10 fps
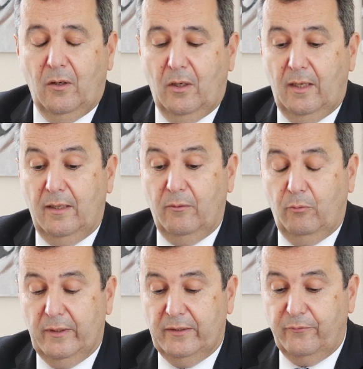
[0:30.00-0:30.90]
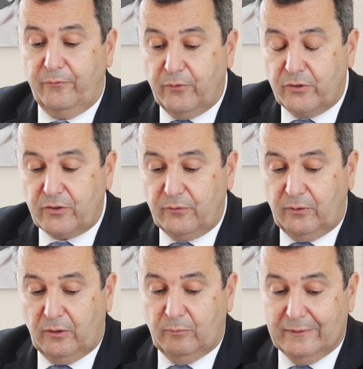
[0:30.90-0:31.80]
Uh, well, first of
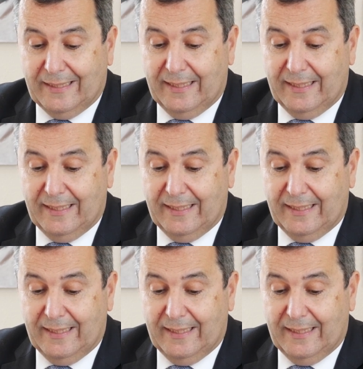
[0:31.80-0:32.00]
all, what